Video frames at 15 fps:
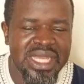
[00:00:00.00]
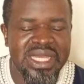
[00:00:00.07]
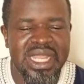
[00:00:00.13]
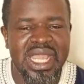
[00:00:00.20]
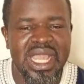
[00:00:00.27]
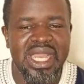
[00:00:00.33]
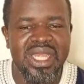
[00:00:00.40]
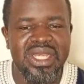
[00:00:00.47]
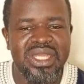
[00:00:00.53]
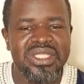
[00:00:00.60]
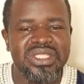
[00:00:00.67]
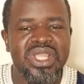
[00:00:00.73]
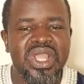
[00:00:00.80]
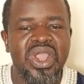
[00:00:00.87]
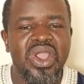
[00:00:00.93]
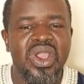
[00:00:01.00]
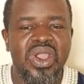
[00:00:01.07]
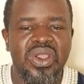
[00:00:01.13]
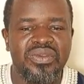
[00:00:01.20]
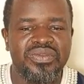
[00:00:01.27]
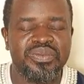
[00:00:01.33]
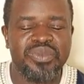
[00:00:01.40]
they are at risk
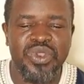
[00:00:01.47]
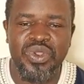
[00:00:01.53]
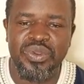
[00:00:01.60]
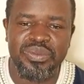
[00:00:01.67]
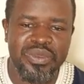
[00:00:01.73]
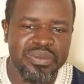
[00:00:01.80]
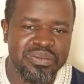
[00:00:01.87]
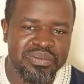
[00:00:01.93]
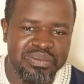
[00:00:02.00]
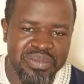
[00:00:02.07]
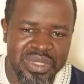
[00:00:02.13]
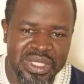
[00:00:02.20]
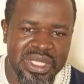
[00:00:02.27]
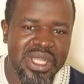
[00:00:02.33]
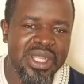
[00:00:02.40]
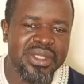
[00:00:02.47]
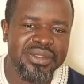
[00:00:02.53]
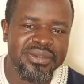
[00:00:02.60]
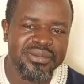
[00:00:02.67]
of becoming bigger.